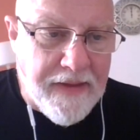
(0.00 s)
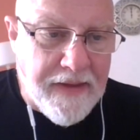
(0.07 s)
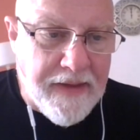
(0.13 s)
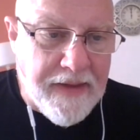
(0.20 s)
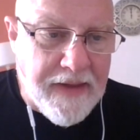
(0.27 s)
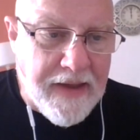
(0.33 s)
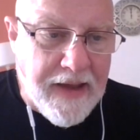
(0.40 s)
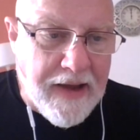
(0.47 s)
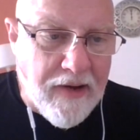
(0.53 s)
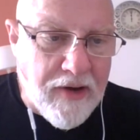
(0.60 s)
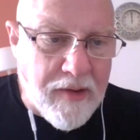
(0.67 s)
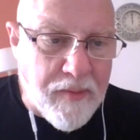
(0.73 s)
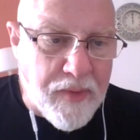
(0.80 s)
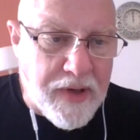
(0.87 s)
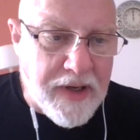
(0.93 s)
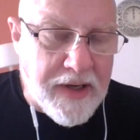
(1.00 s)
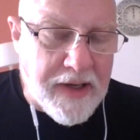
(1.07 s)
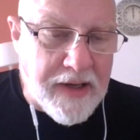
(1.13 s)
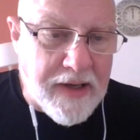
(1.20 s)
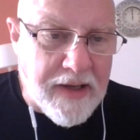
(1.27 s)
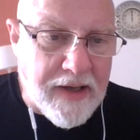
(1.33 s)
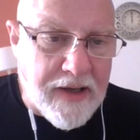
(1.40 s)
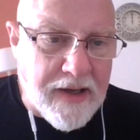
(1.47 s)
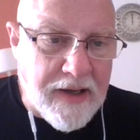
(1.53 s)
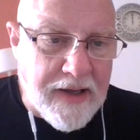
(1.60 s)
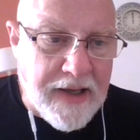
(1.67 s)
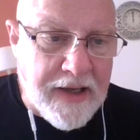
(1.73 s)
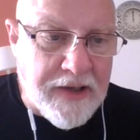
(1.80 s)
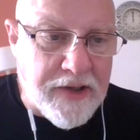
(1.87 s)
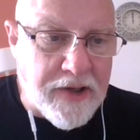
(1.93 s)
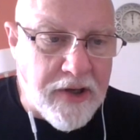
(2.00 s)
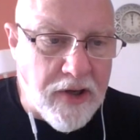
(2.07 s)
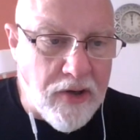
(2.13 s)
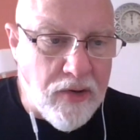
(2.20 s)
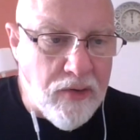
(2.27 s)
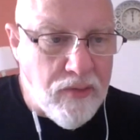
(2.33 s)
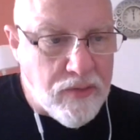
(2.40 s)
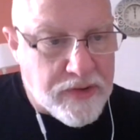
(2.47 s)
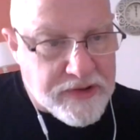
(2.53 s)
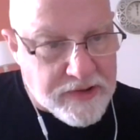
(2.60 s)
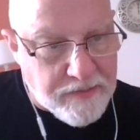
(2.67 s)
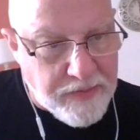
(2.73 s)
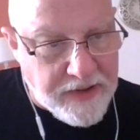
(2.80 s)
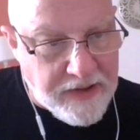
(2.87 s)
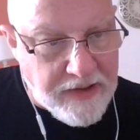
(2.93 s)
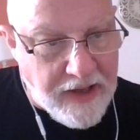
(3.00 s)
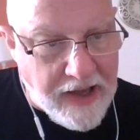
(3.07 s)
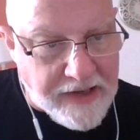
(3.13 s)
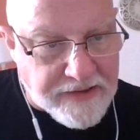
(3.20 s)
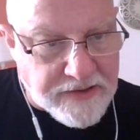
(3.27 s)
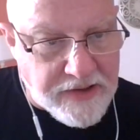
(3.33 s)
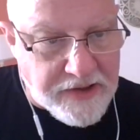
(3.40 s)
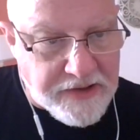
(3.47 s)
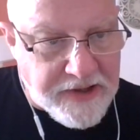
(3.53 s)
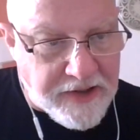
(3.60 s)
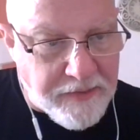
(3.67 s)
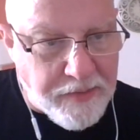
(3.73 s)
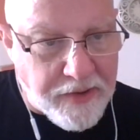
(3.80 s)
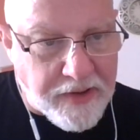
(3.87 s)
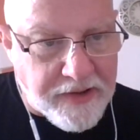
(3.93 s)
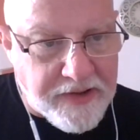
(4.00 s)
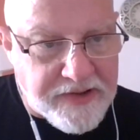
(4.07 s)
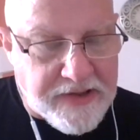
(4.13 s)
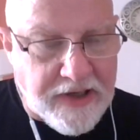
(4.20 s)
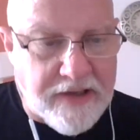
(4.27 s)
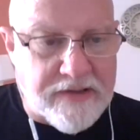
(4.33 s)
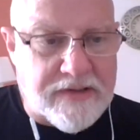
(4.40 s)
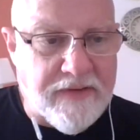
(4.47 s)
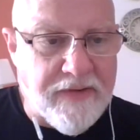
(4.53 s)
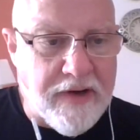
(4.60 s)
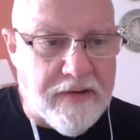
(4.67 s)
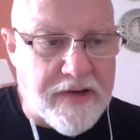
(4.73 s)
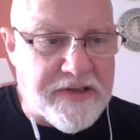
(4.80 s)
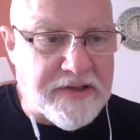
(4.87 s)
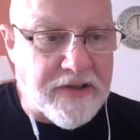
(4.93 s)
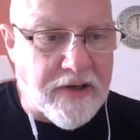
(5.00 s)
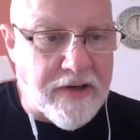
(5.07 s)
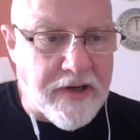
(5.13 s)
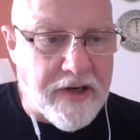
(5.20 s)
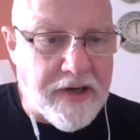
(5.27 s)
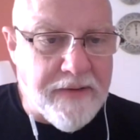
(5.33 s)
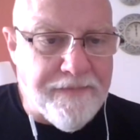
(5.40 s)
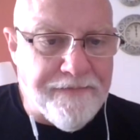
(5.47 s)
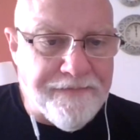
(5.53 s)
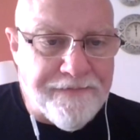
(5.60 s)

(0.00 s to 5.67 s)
Now I'm reading Indigo, which would be actually the 10th book in the challenge. I've already started it.